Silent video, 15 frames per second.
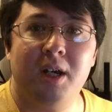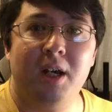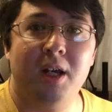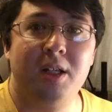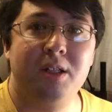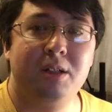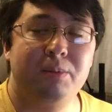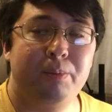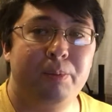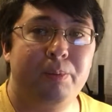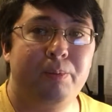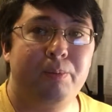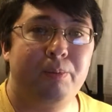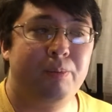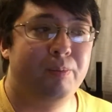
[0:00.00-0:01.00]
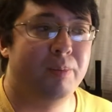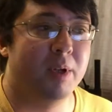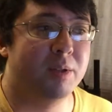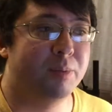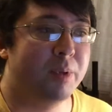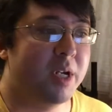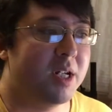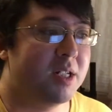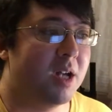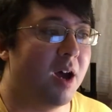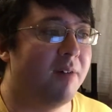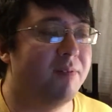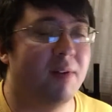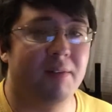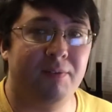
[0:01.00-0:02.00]
It's pretty
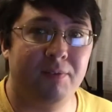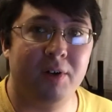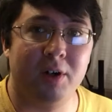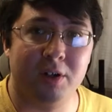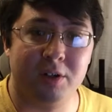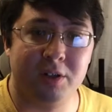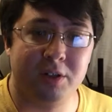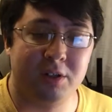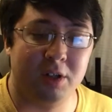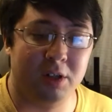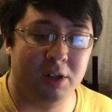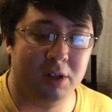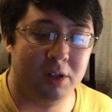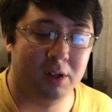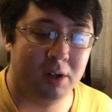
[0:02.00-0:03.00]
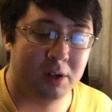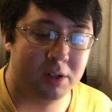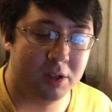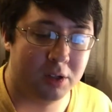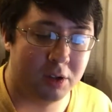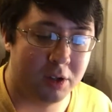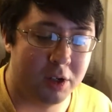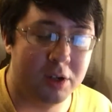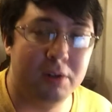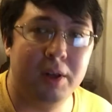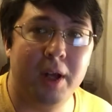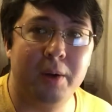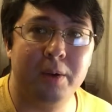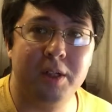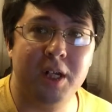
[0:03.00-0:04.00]
tough at first to learn a new
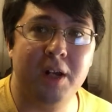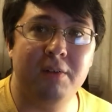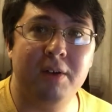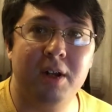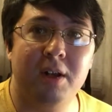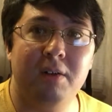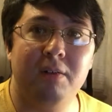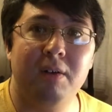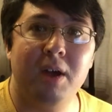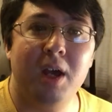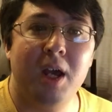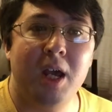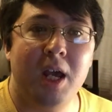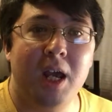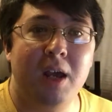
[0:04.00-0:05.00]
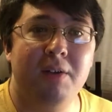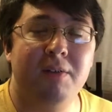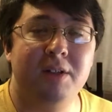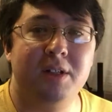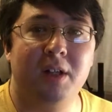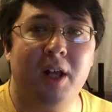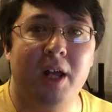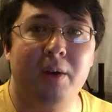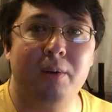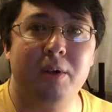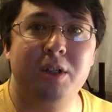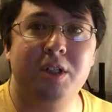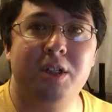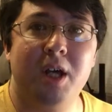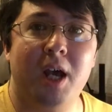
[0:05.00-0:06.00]
language, even if it's a
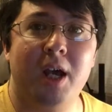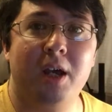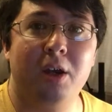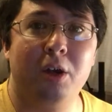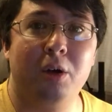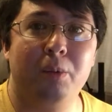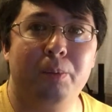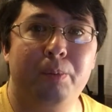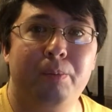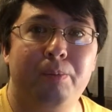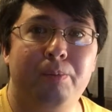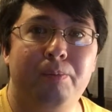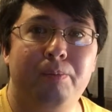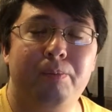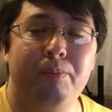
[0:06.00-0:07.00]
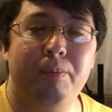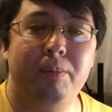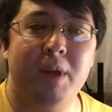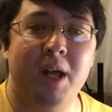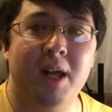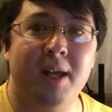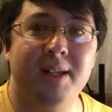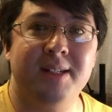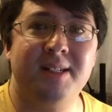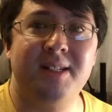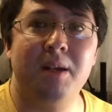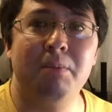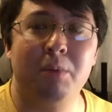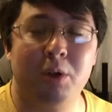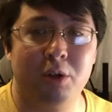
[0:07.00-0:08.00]
language that is
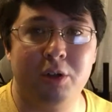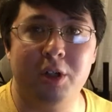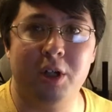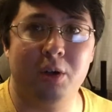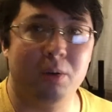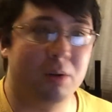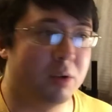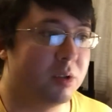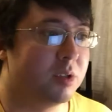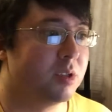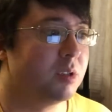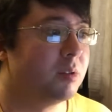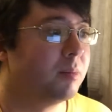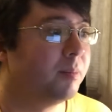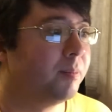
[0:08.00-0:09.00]
similar to yours.